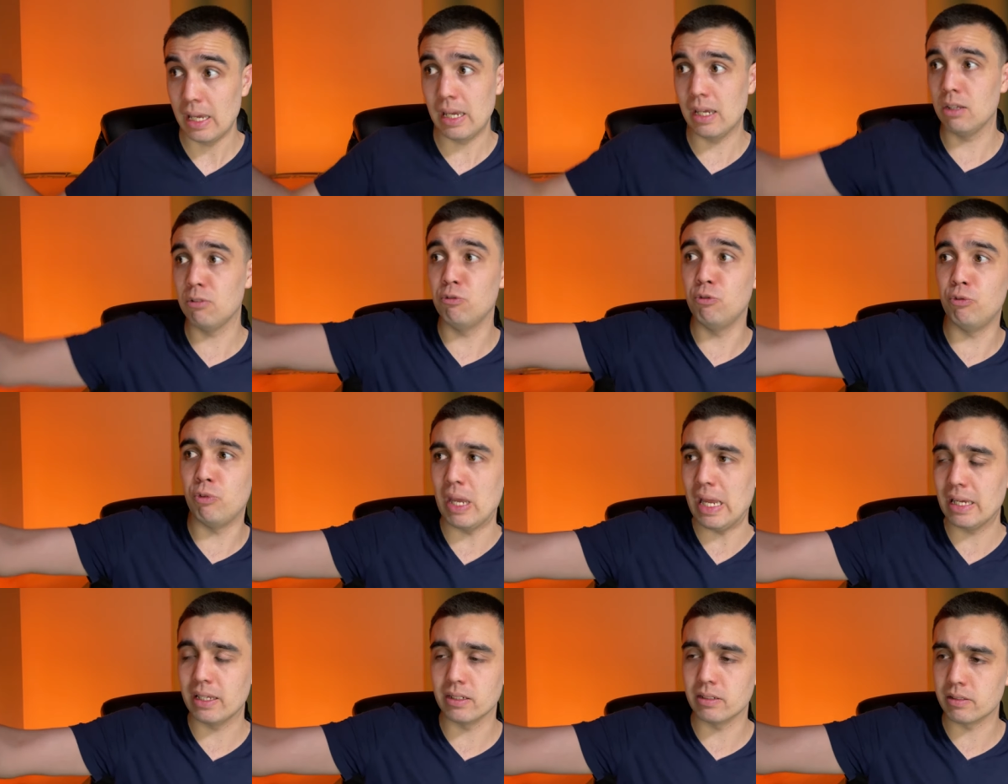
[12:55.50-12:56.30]

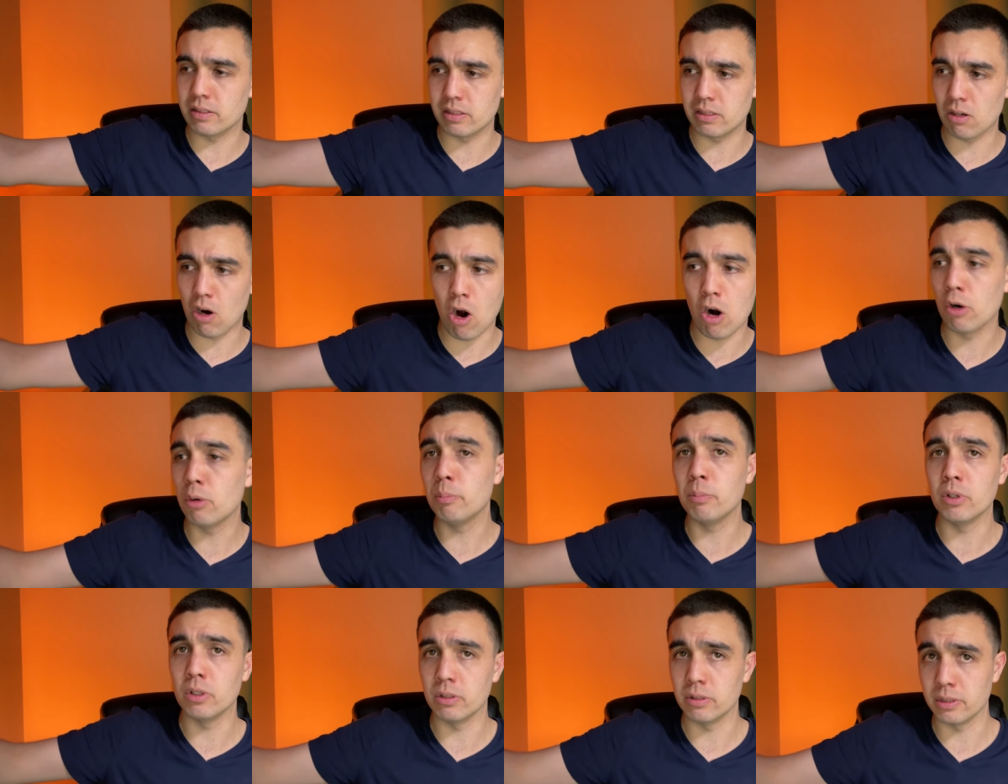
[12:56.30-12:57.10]
advanced
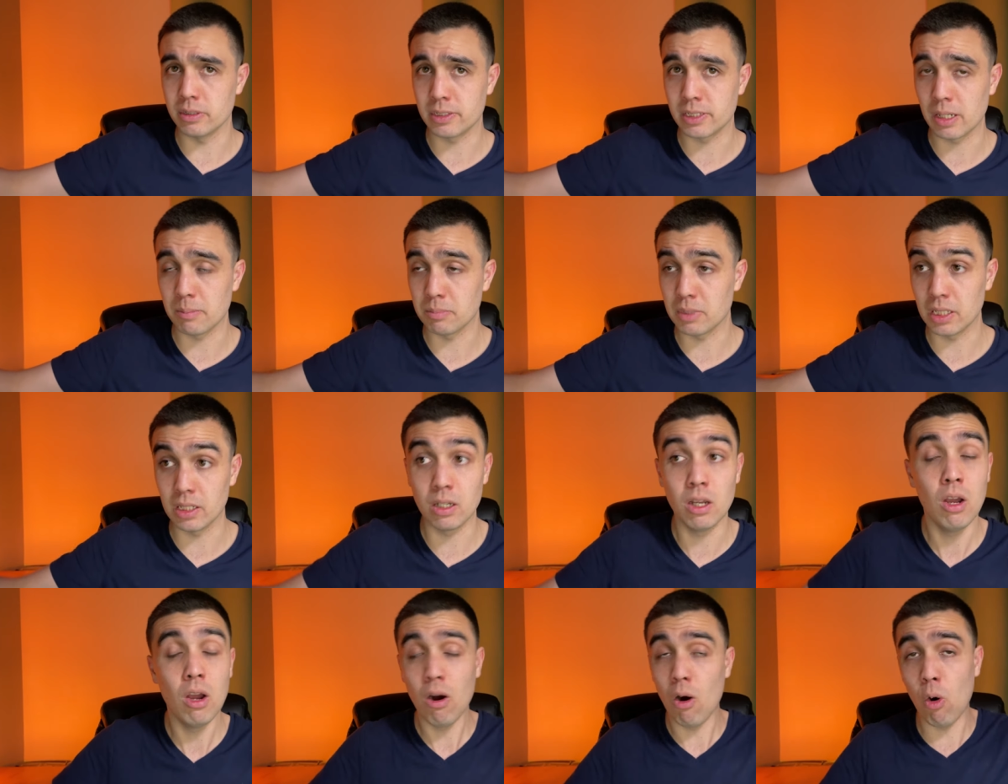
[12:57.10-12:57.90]
armor or something,
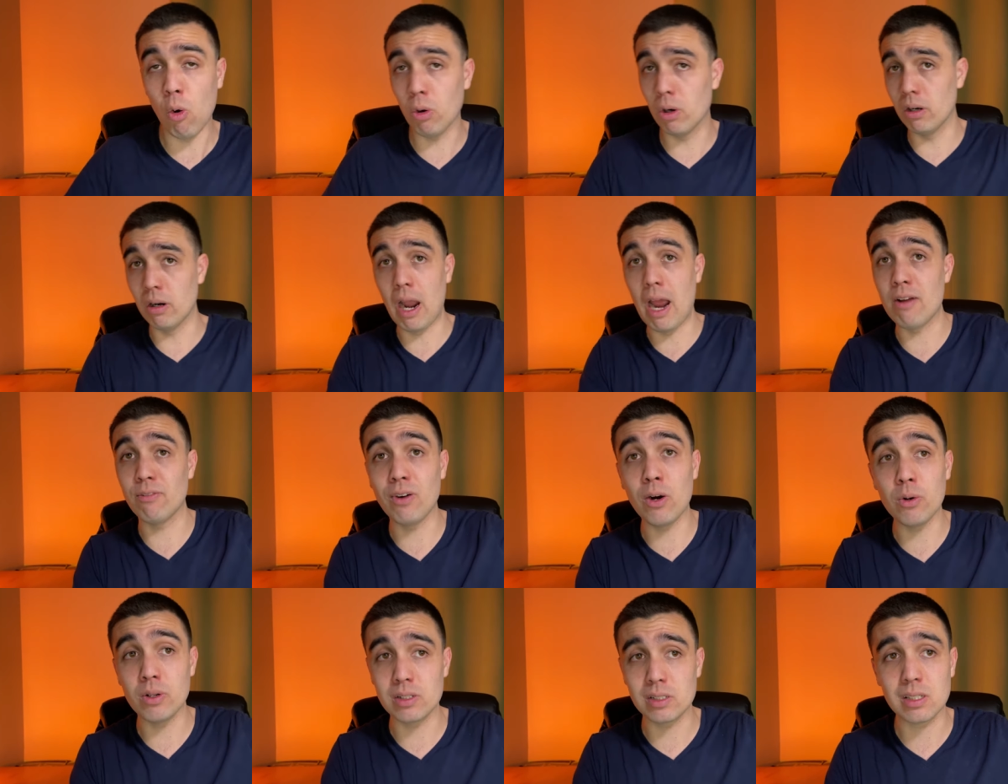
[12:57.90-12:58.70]
or I've
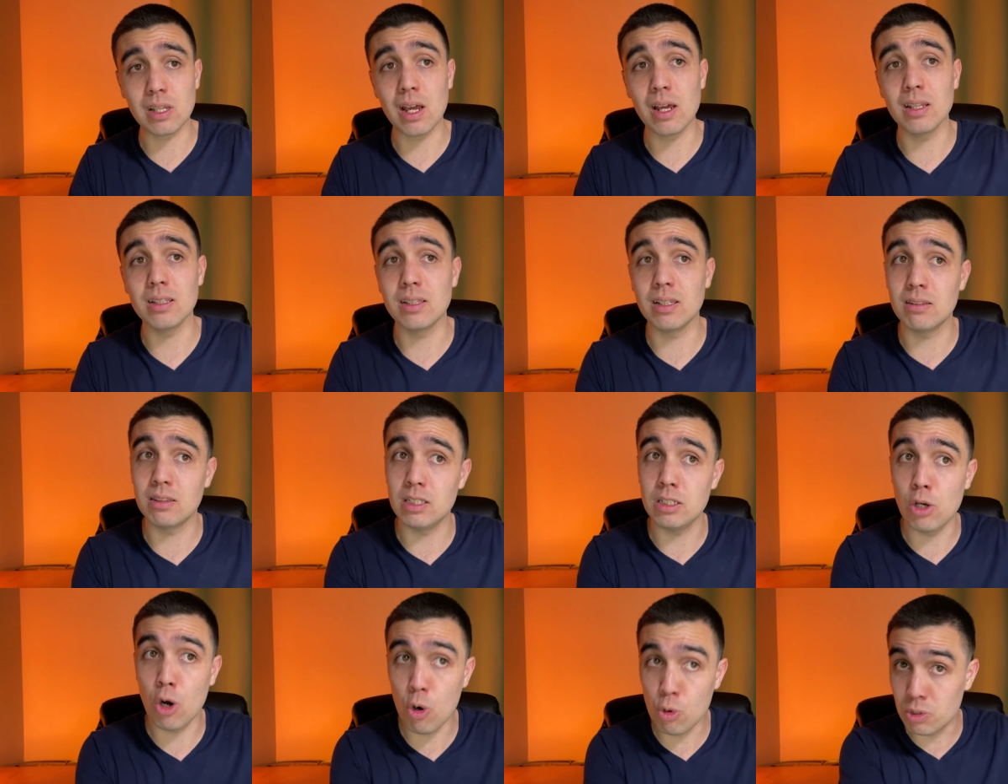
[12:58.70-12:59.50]
always thought that the
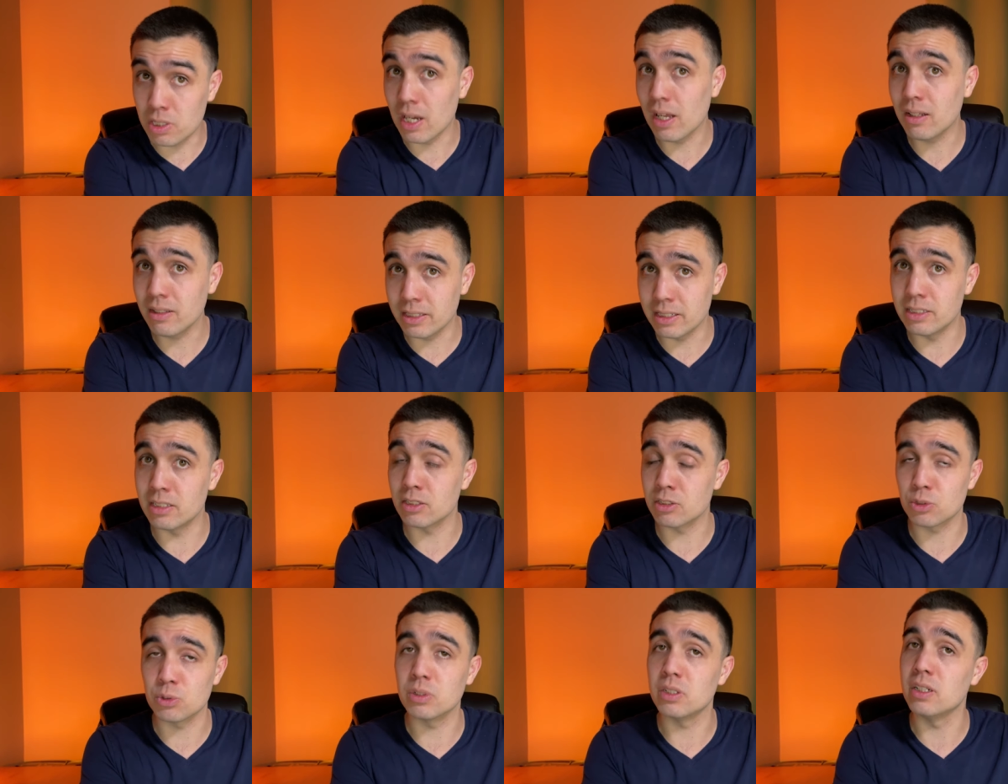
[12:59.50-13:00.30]
hotel
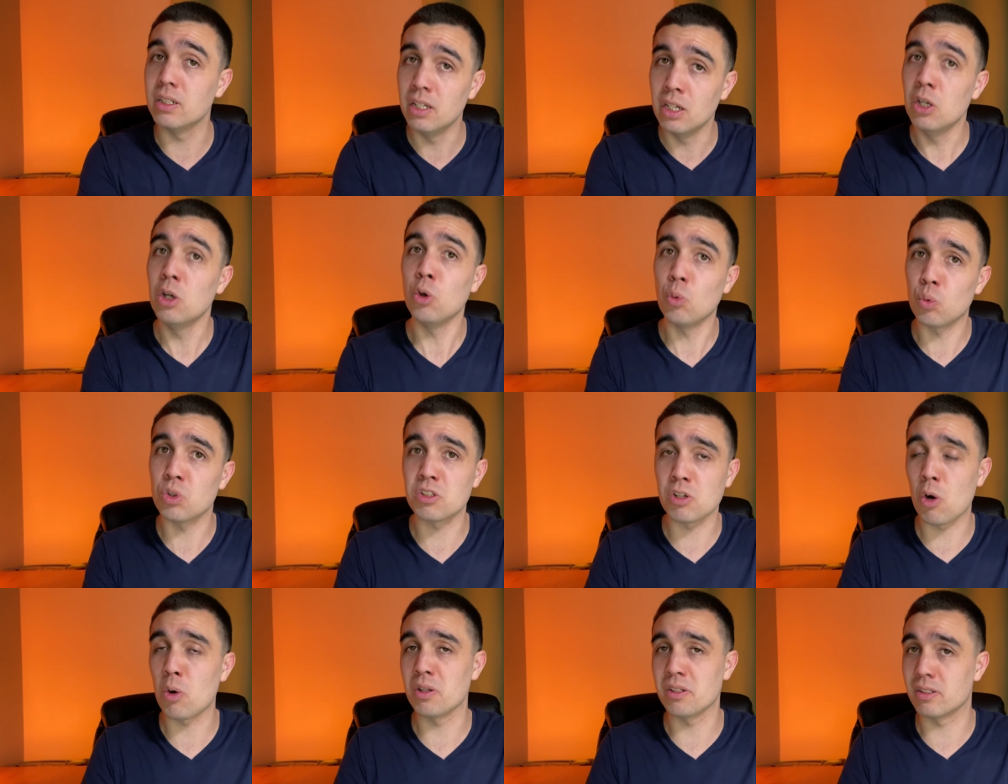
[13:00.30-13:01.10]
industry was
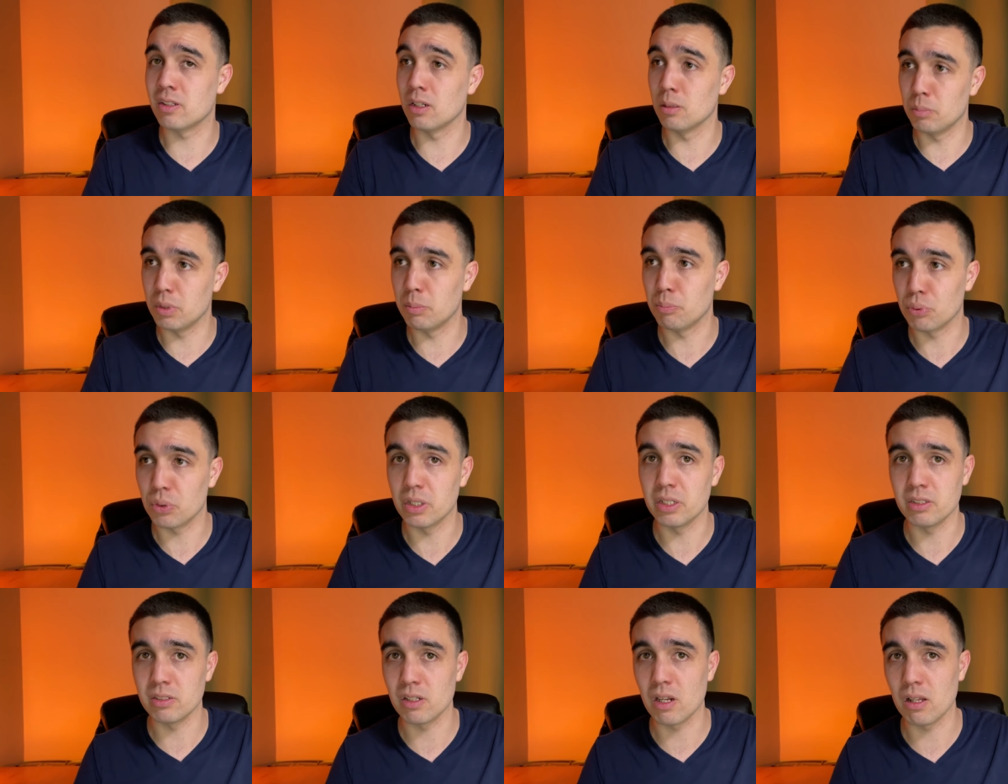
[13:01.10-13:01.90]
always going to be
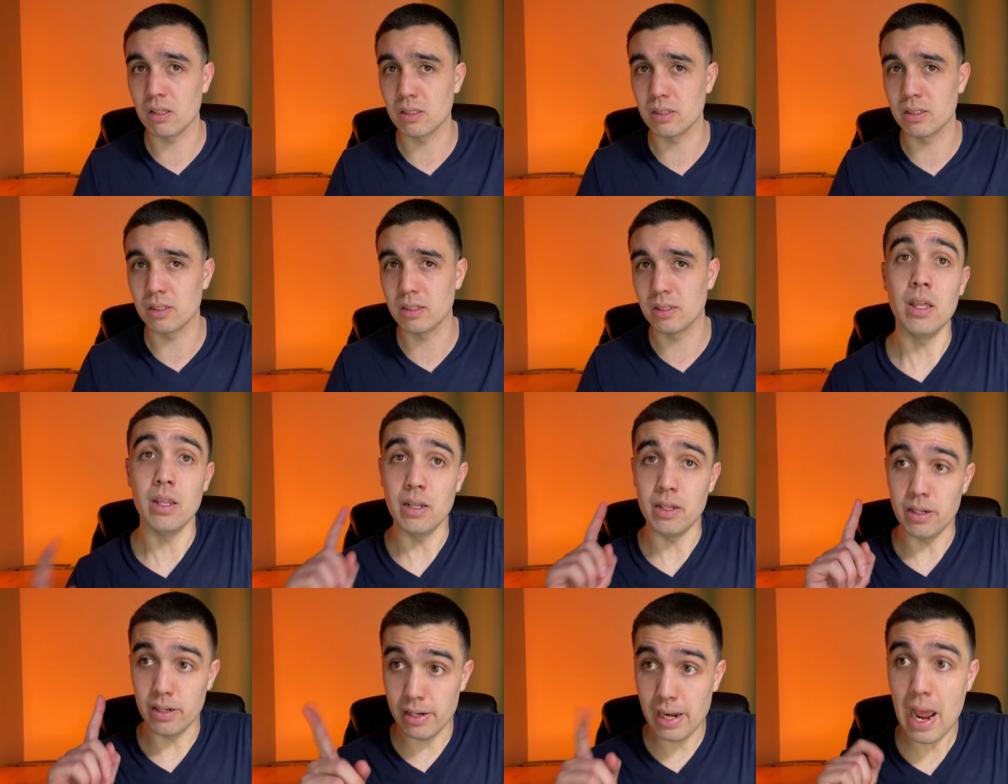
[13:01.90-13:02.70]
pretty solid.
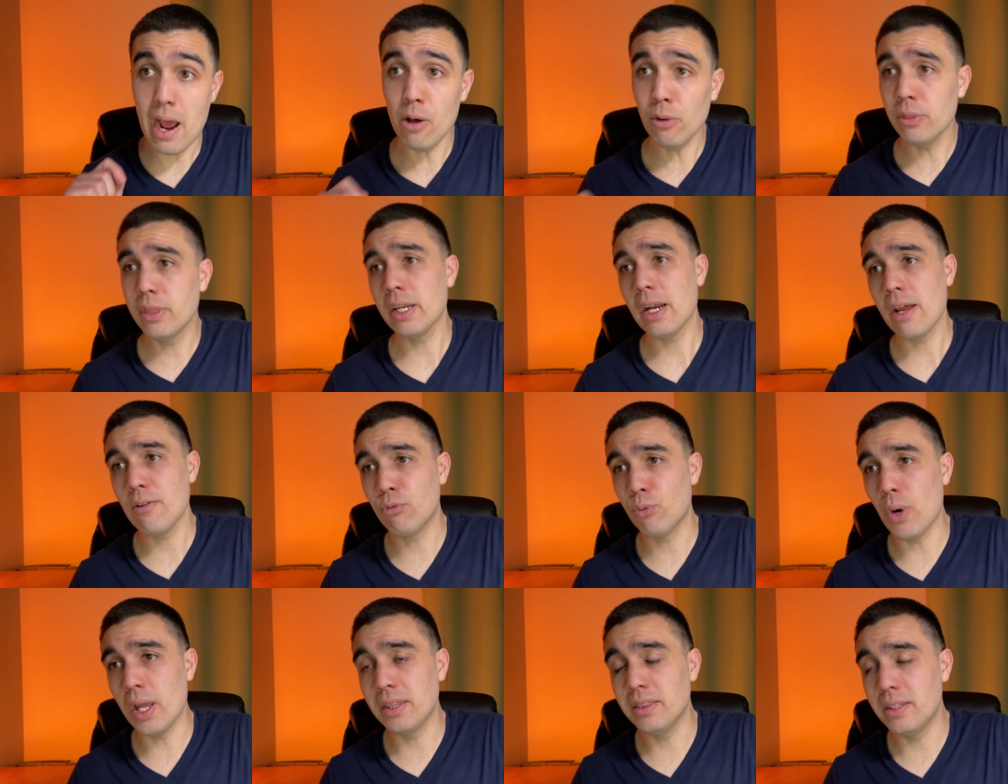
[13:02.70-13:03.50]
Now that I've
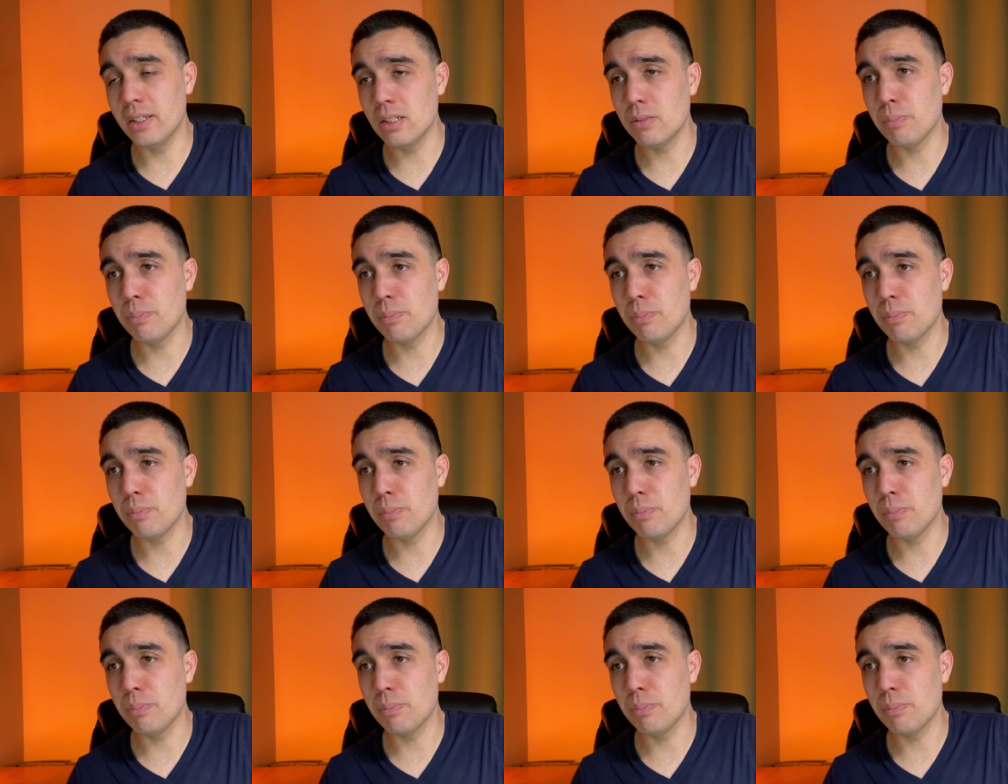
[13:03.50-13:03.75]
read this